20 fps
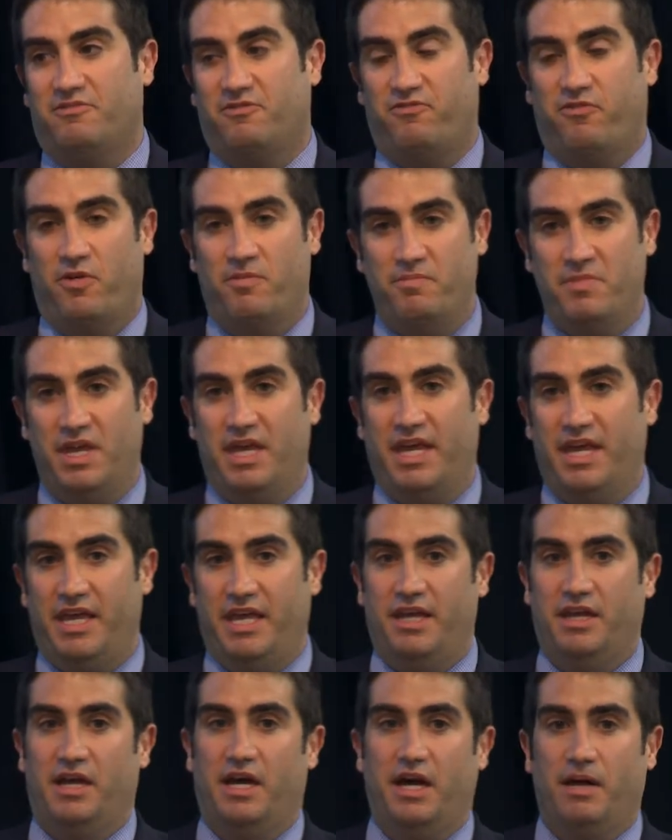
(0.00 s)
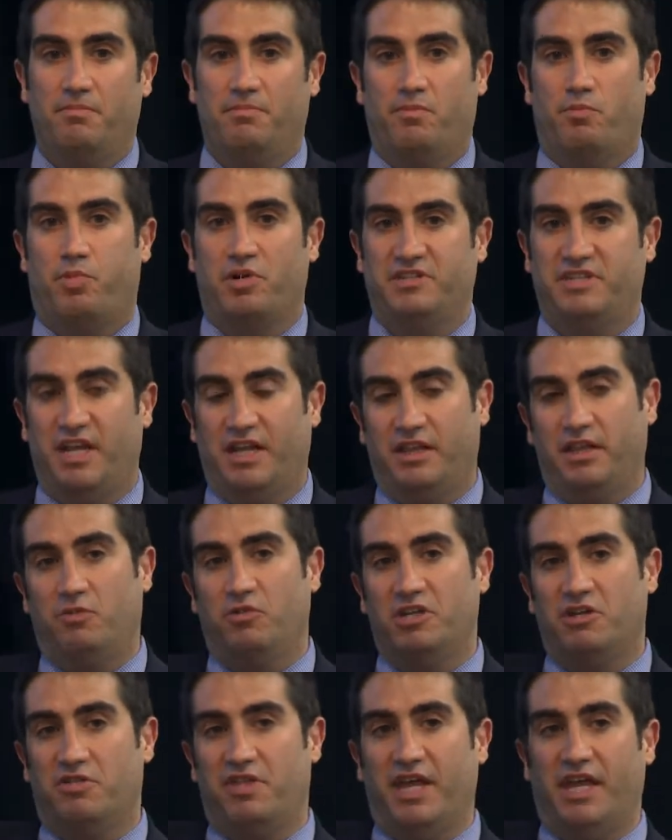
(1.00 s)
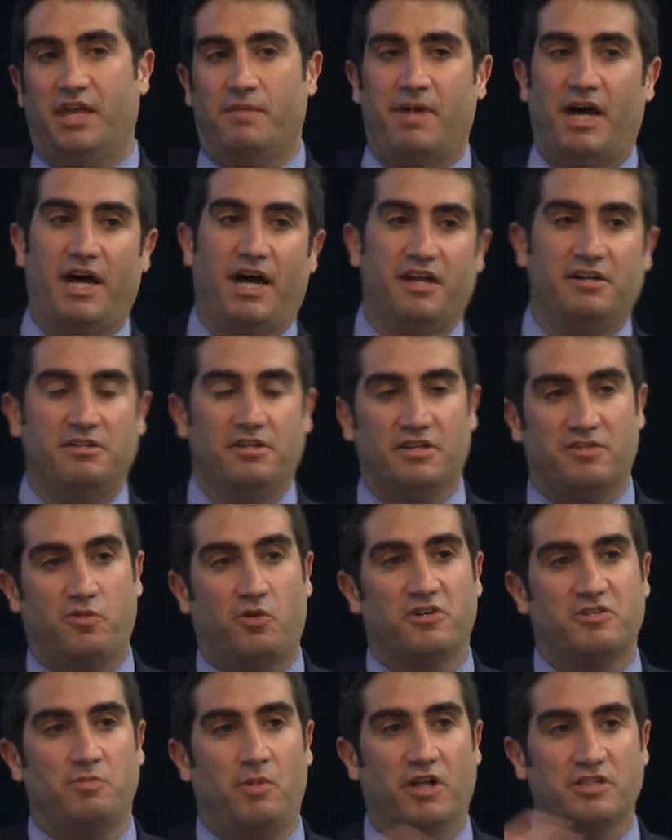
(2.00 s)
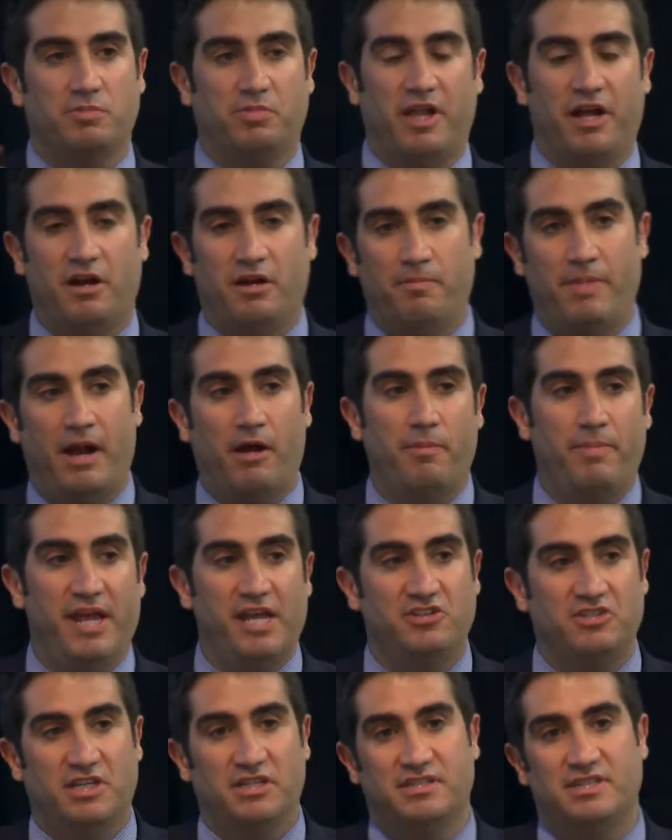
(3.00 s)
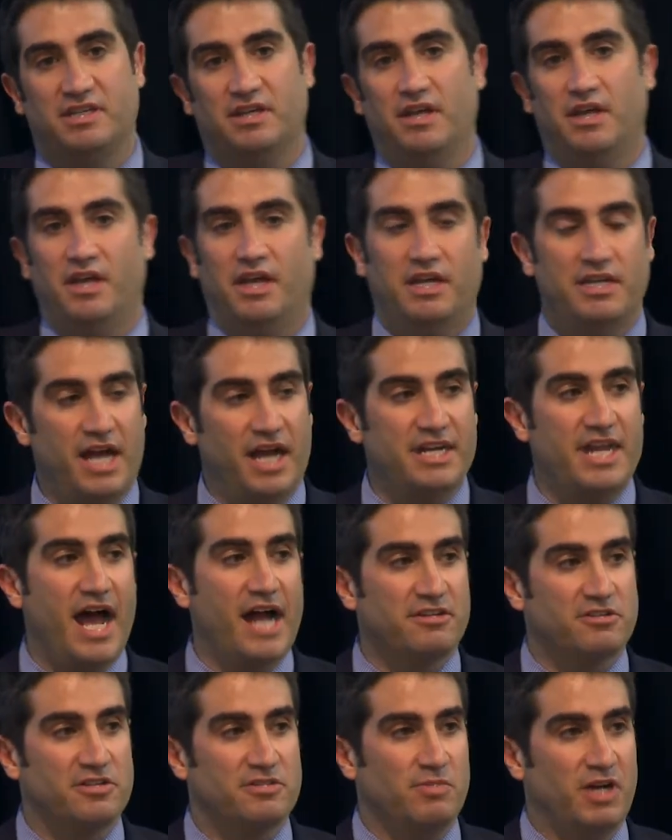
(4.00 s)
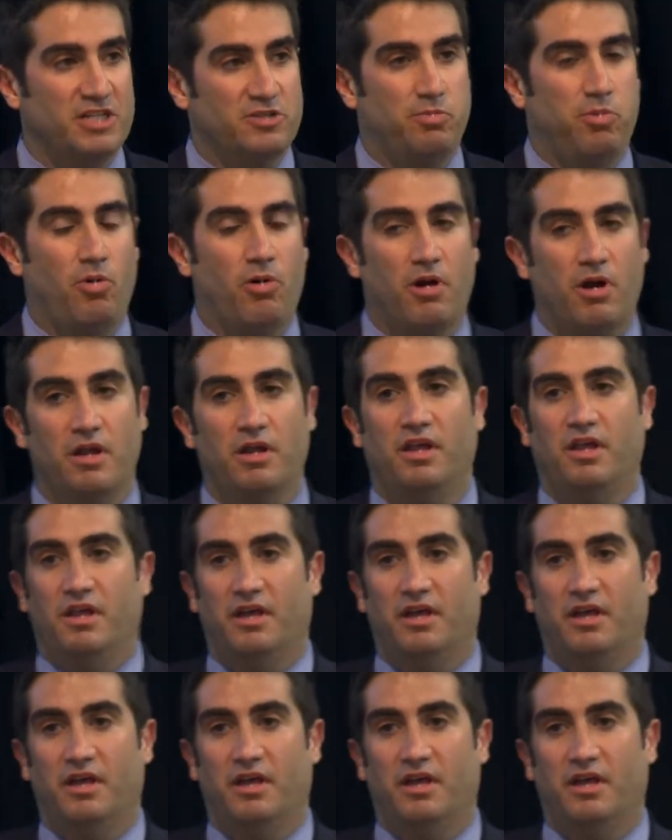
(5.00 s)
for me, um, particularly when you're thinking about how to do this force multiplier and empower patients, non-doctors much more,